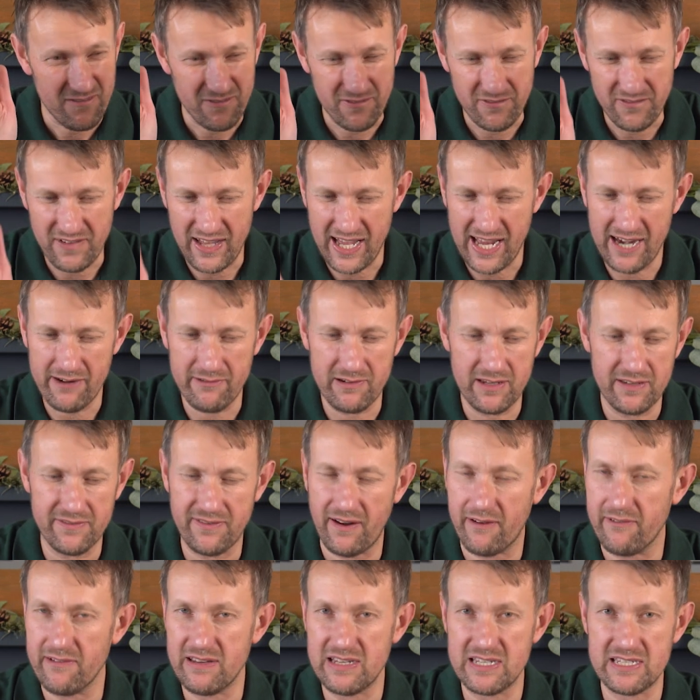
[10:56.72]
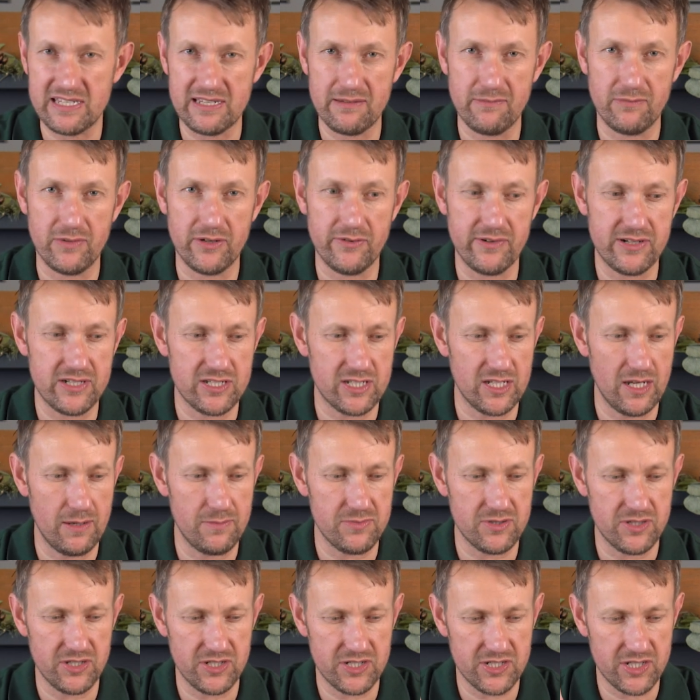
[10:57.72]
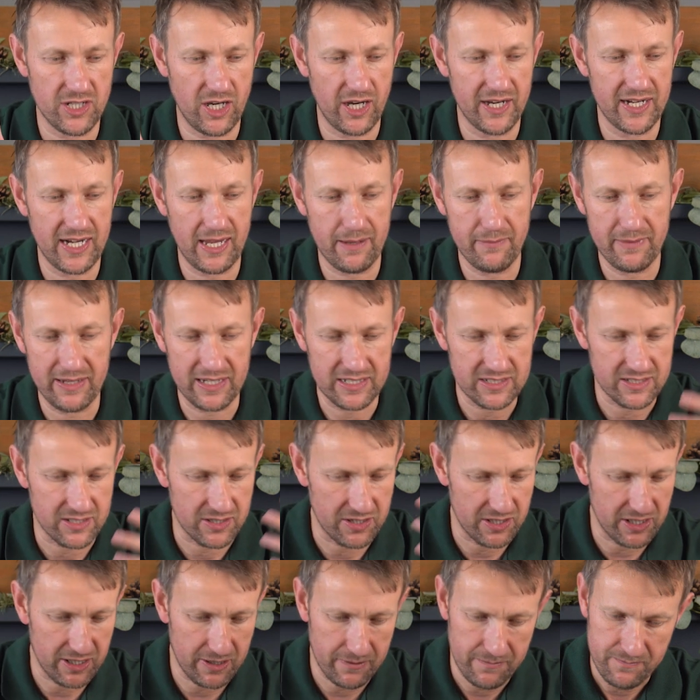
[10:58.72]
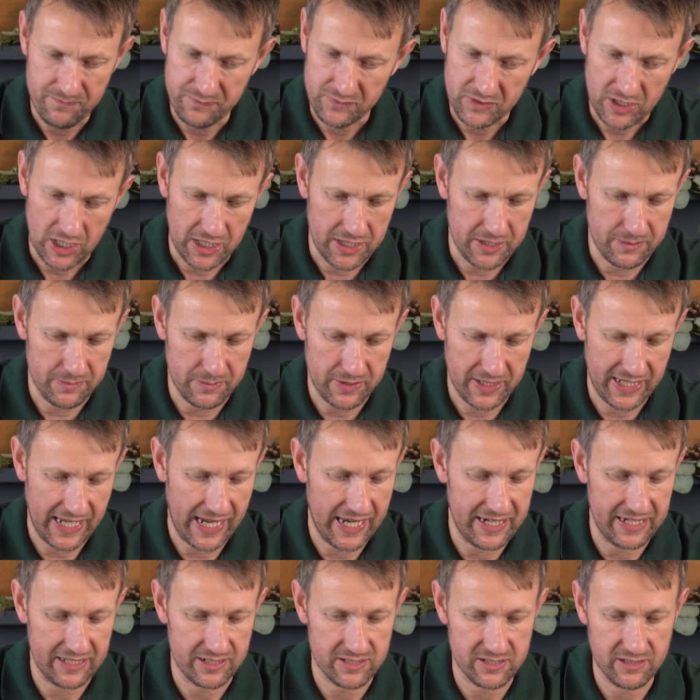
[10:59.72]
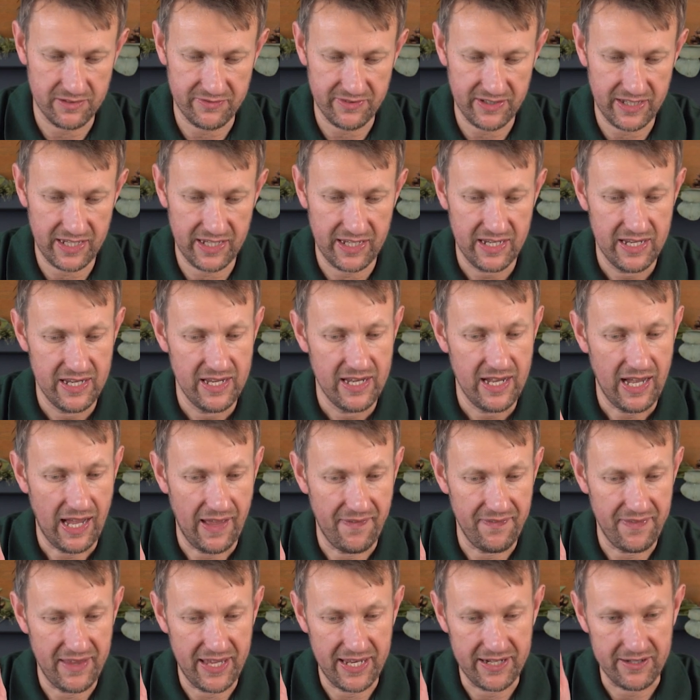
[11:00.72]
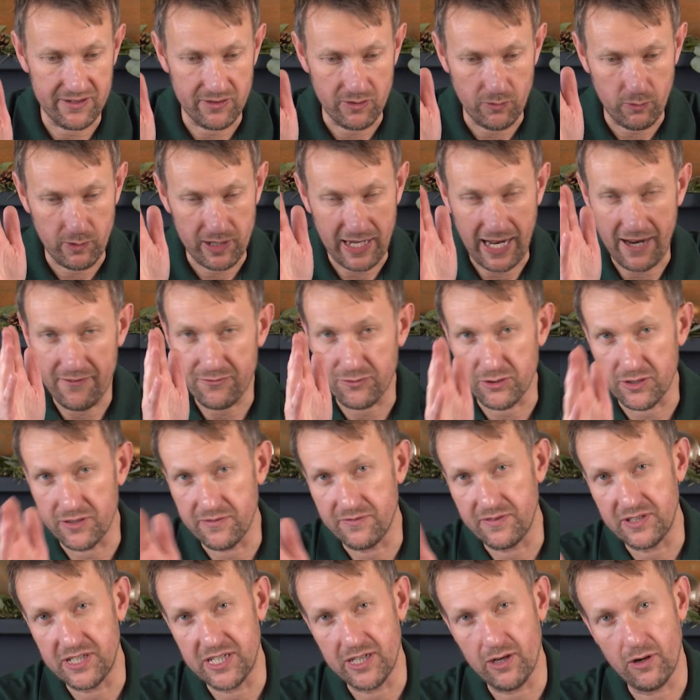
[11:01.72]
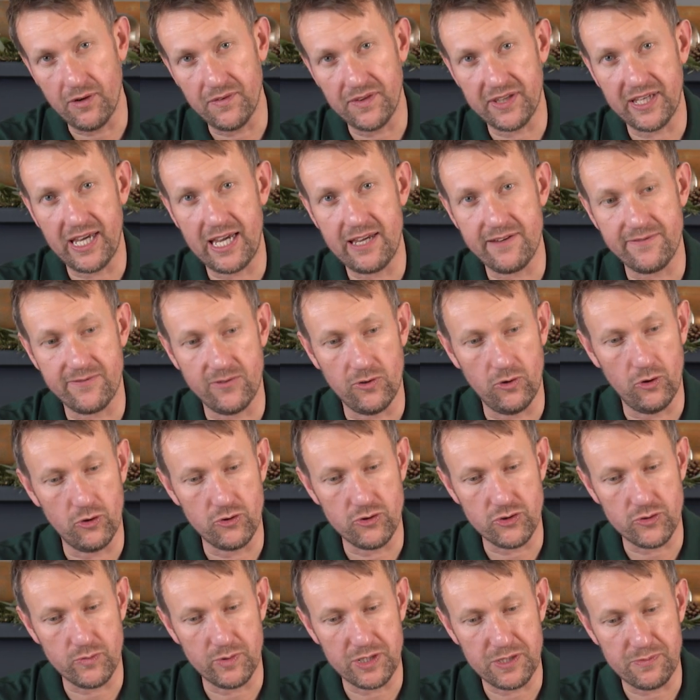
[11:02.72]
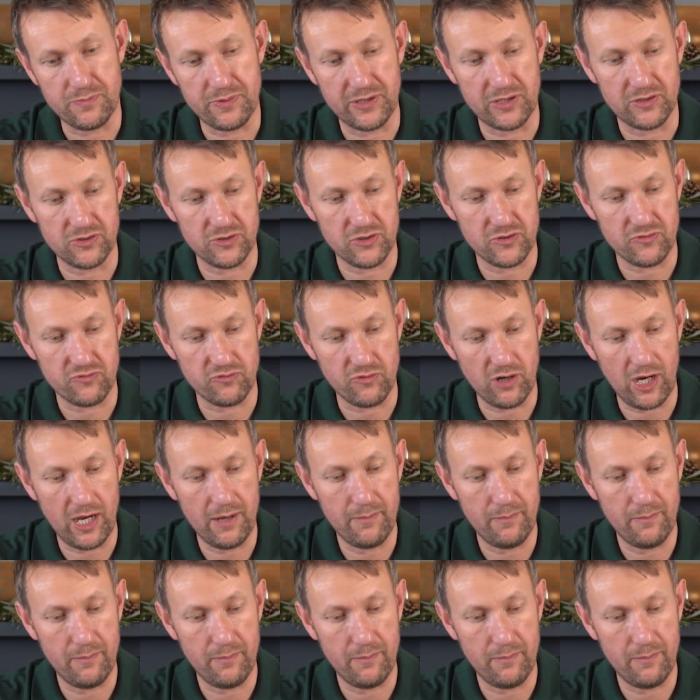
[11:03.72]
very, very similar in terms of the dynamics and the mechanics of it. And then we have done a video on the A400, which brings us right